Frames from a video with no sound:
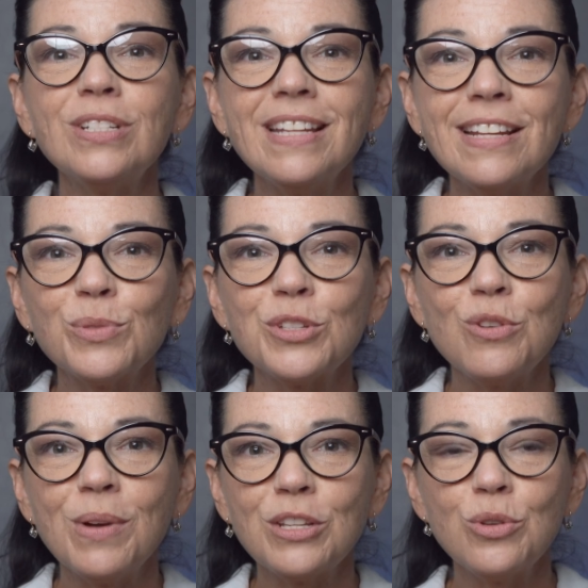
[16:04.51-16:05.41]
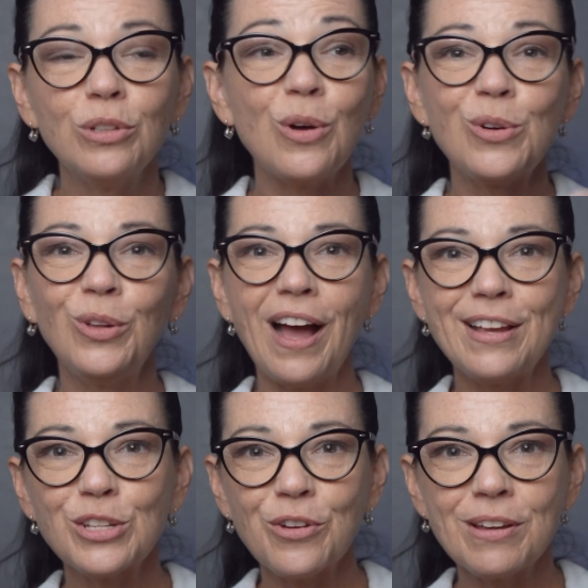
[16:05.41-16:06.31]
she did was she went to a local
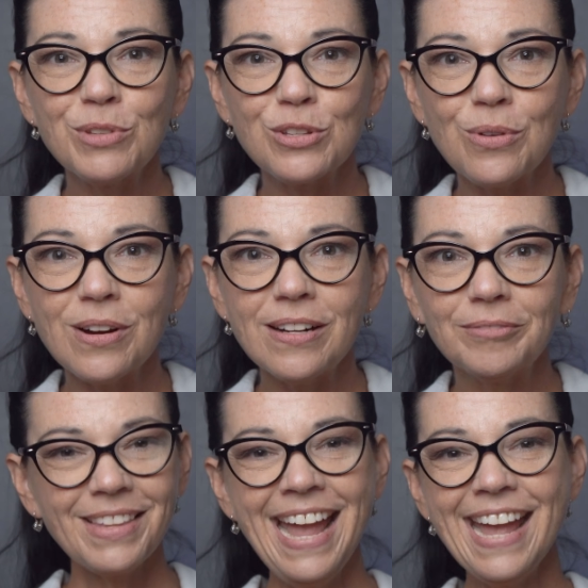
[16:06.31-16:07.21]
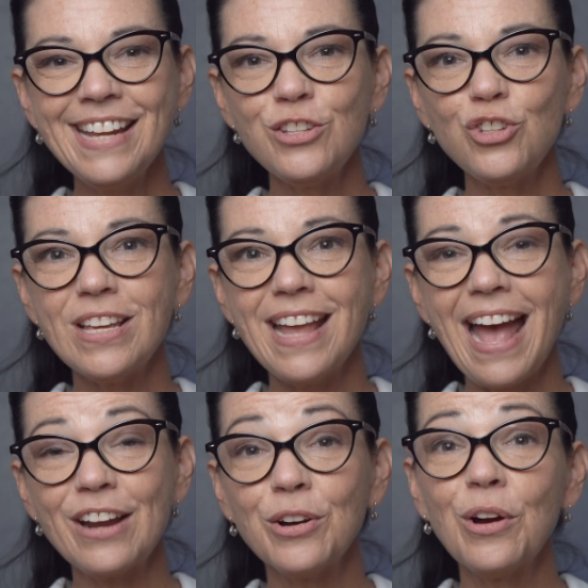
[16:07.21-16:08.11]
ice cream store and she
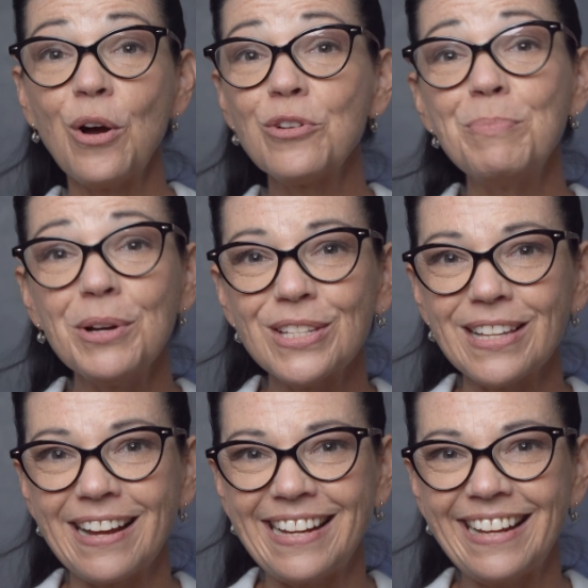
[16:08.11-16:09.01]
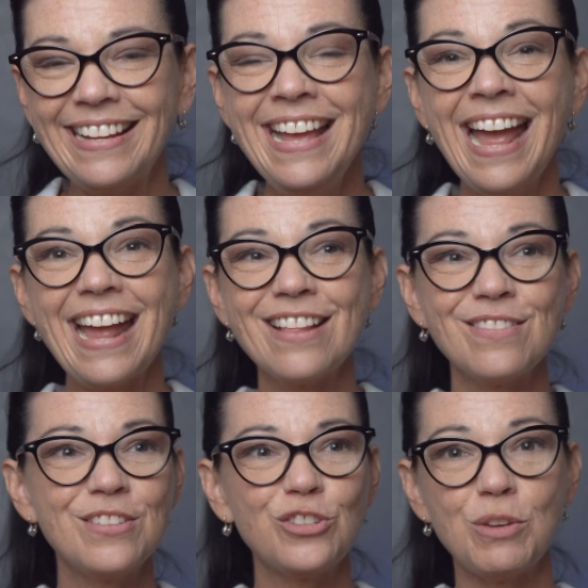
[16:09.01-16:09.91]
had her own book signing,
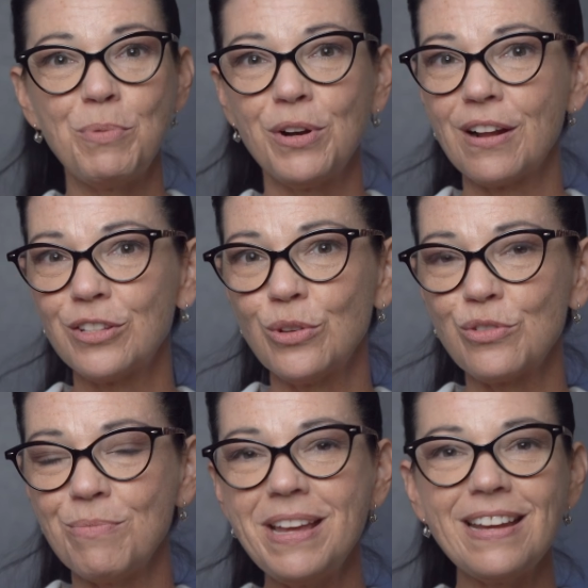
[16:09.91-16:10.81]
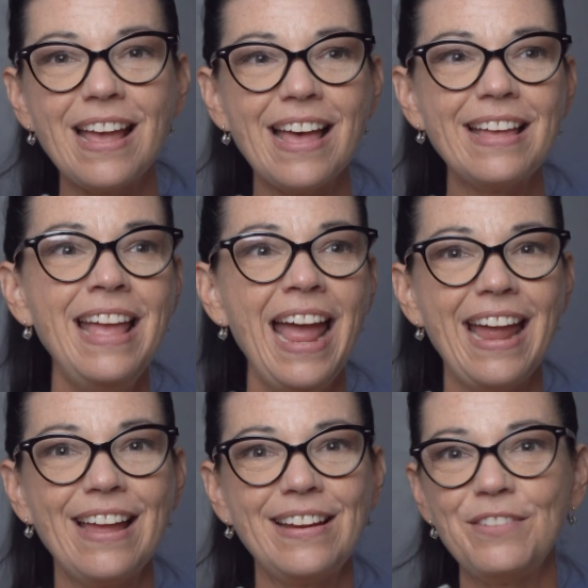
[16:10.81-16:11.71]
and she put it on social media,
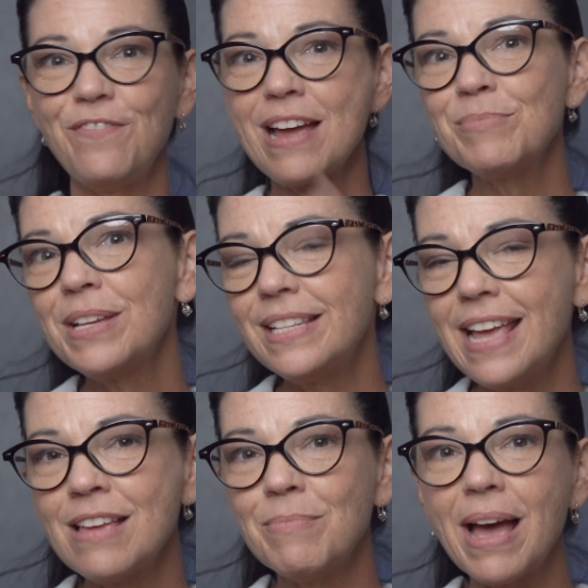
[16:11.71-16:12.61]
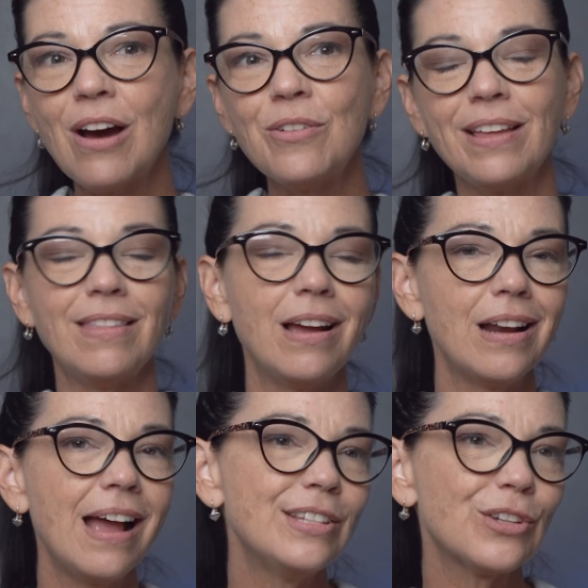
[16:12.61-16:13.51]
and families came out and they
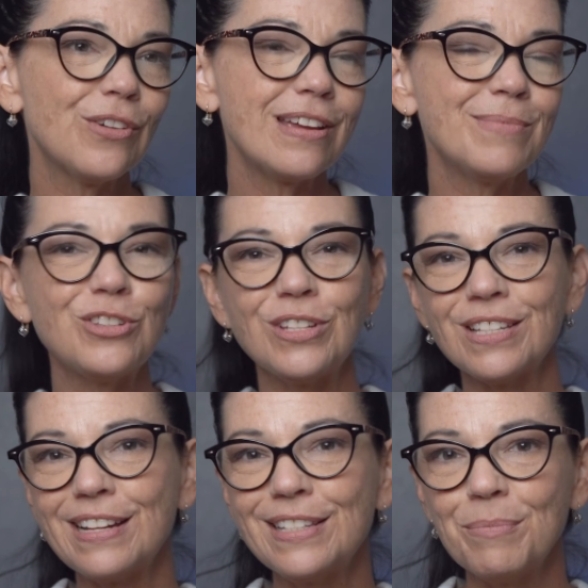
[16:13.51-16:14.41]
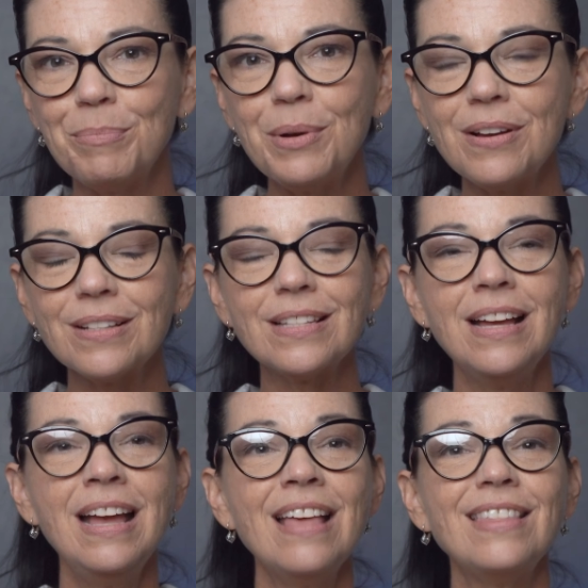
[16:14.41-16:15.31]
got ice cream and she signed some books.
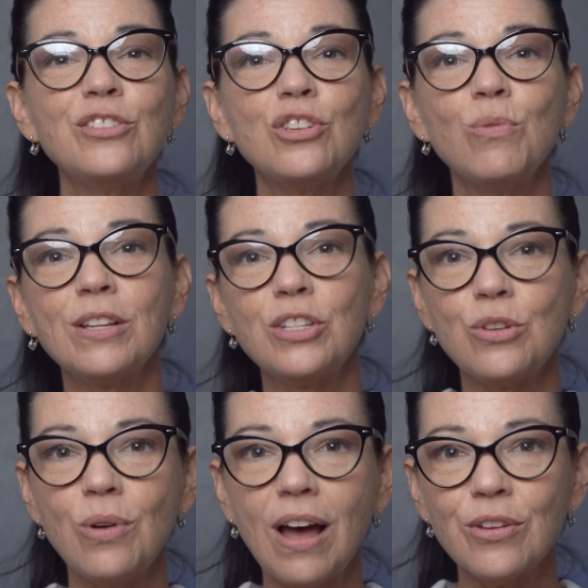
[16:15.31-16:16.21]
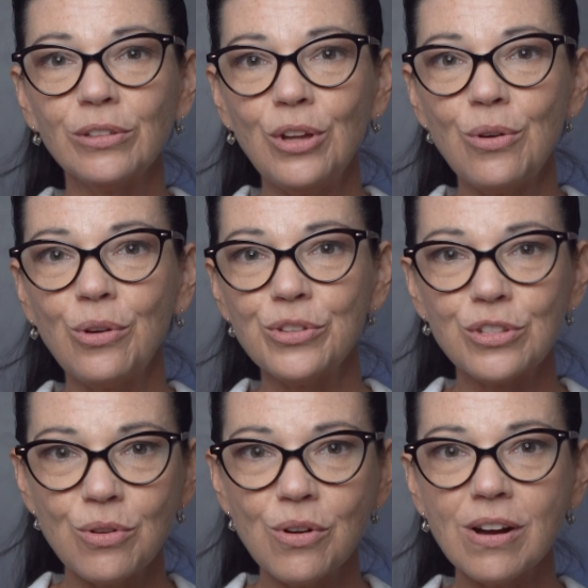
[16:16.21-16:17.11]
Then she went to other local
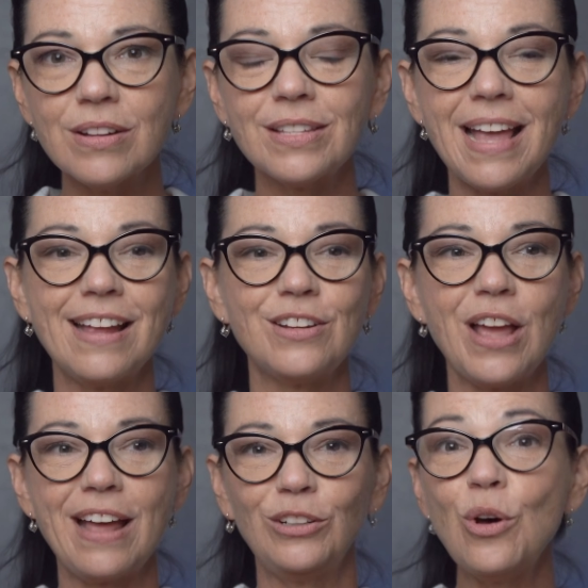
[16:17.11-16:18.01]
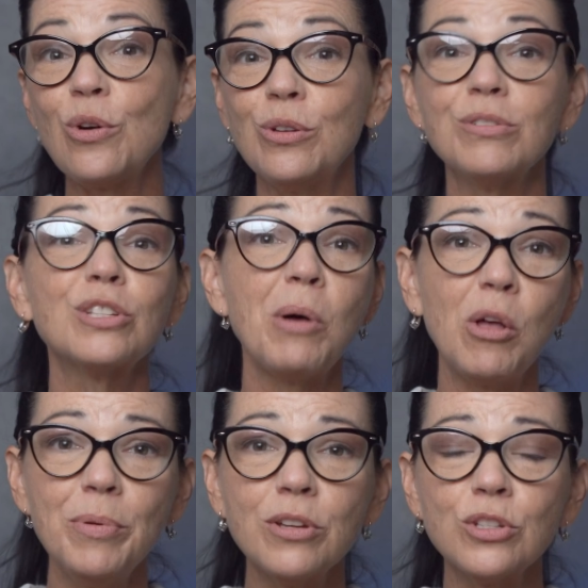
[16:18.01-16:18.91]
stores and at local
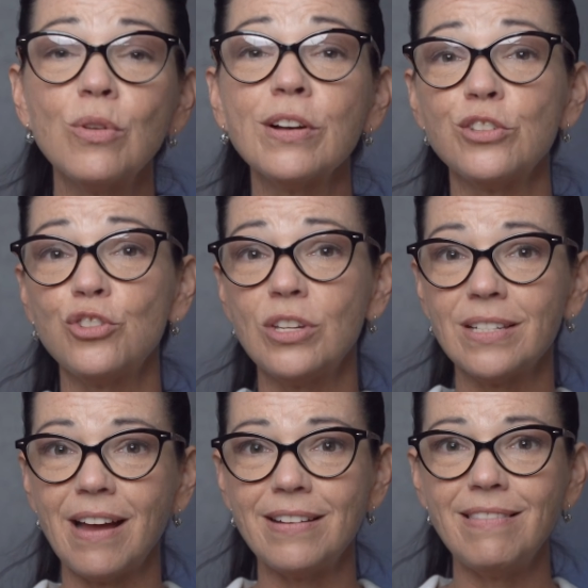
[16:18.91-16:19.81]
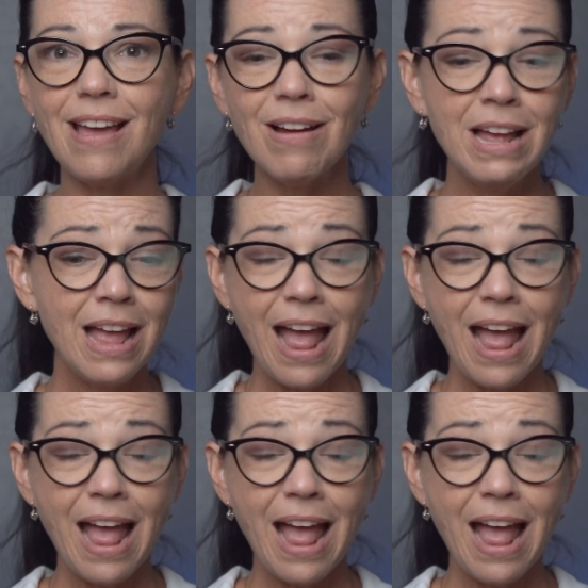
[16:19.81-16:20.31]
small bookstores and she signed there.